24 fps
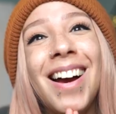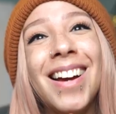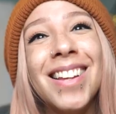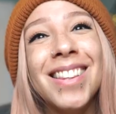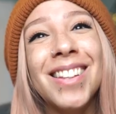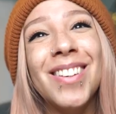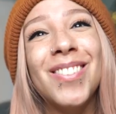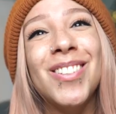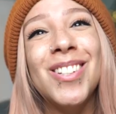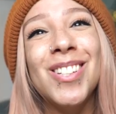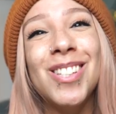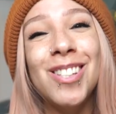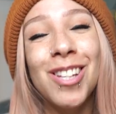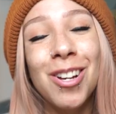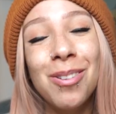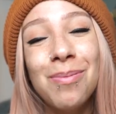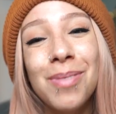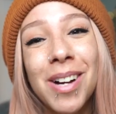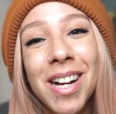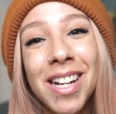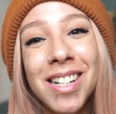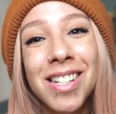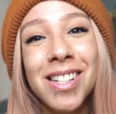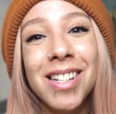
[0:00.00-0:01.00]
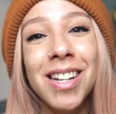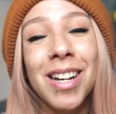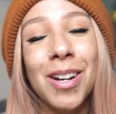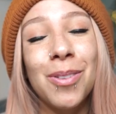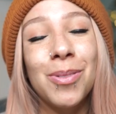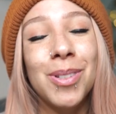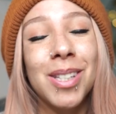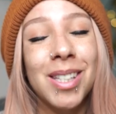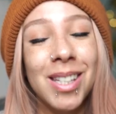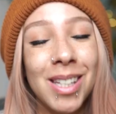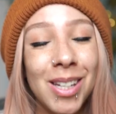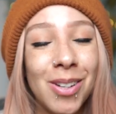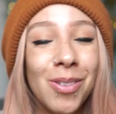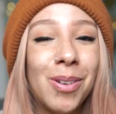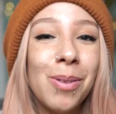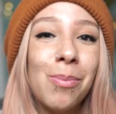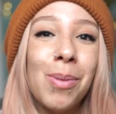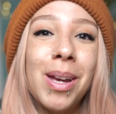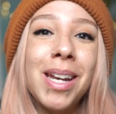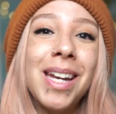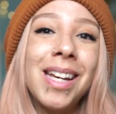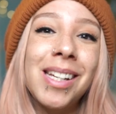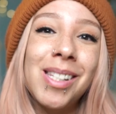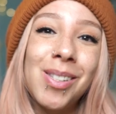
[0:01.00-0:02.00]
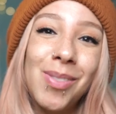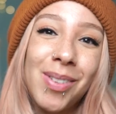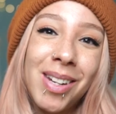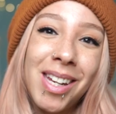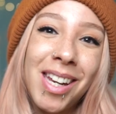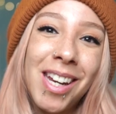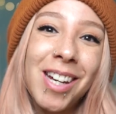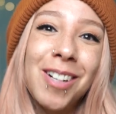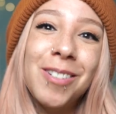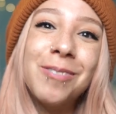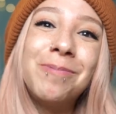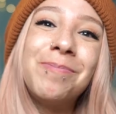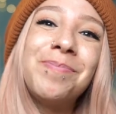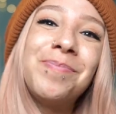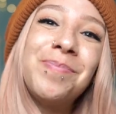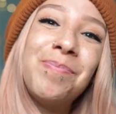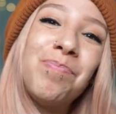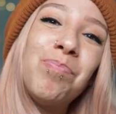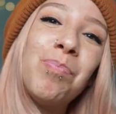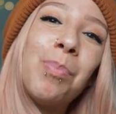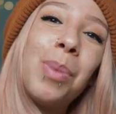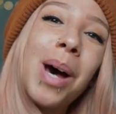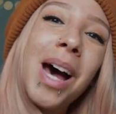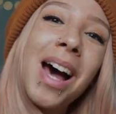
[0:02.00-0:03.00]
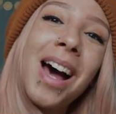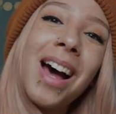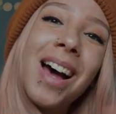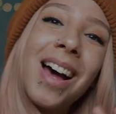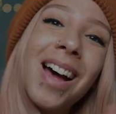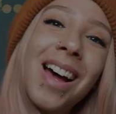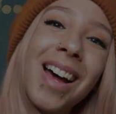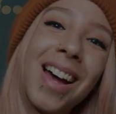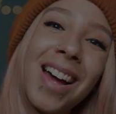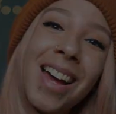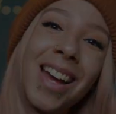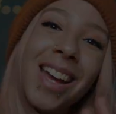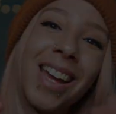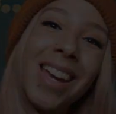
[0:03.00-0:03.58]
I love you so much, and I will see you in my next video. Bye!